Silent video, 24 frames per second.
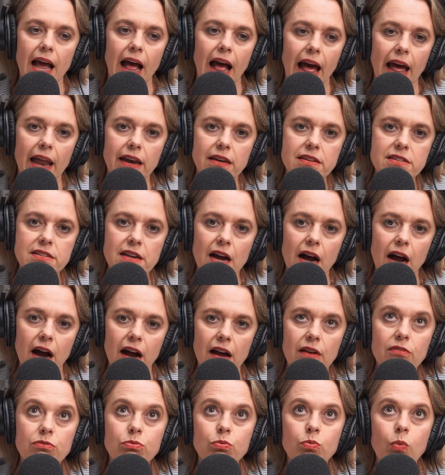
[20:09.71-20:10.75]
And
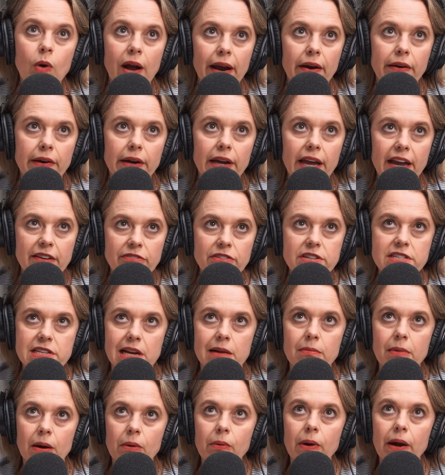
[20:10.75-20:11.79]
I wear it every
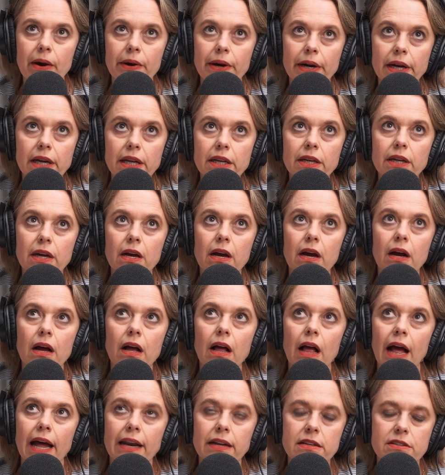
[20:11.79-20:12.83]
time I wear it,
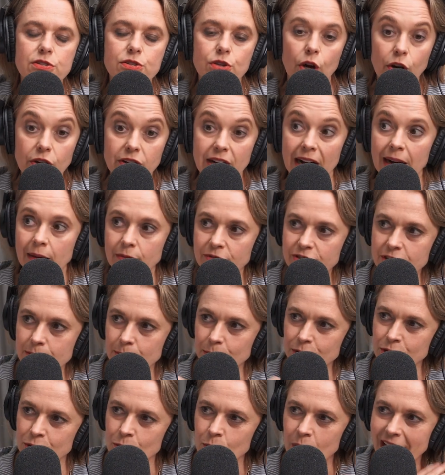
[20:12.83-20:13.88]
and it's so comfortable
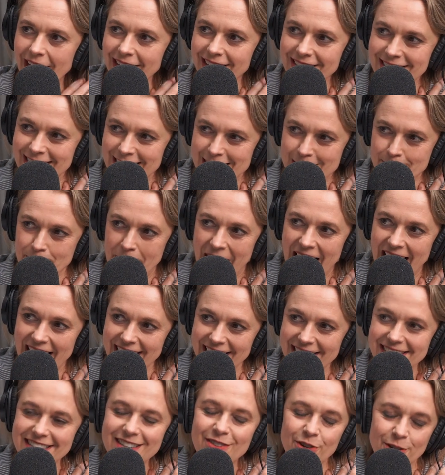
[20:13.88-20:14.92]
to wear because it's
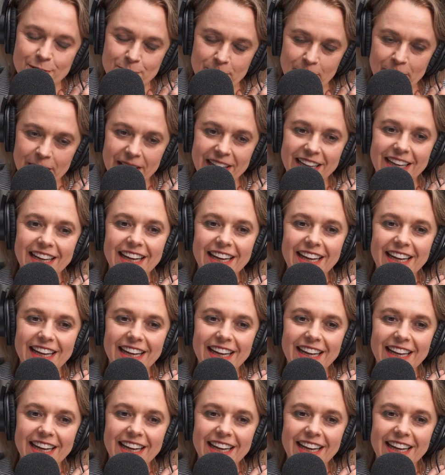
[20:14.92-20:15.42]
padded, crossbody.